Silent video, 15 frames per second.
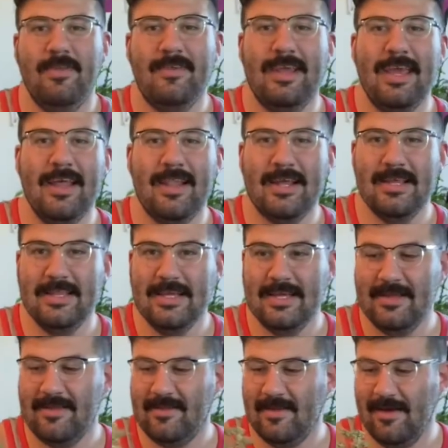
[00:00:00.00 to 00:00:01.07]
killing
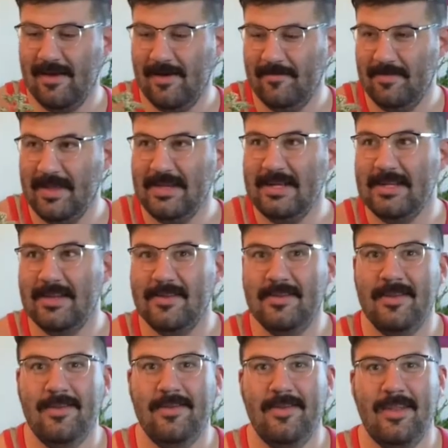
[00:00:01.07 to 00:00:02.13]
these. Um, they need
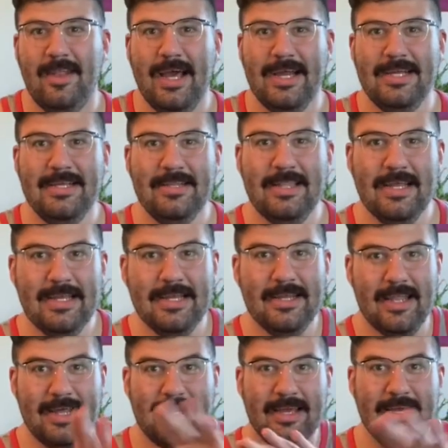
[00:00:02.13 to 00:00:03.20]
light. They need
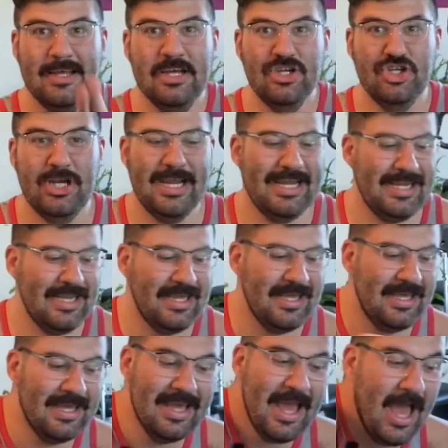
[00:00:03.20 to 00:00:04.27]
like shade.
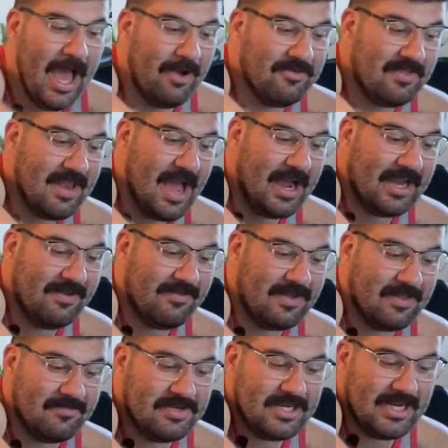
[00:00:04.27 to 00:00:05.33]
I was not giving
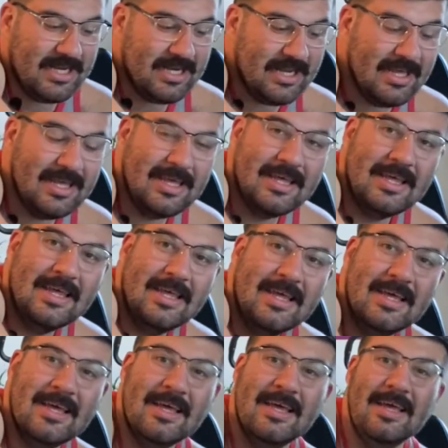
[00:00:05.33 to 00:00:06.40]
them shade.
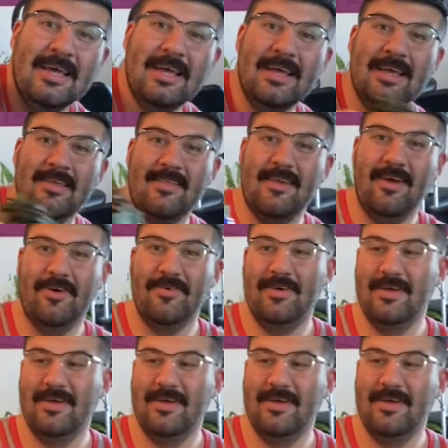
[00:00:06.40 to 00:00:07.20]
So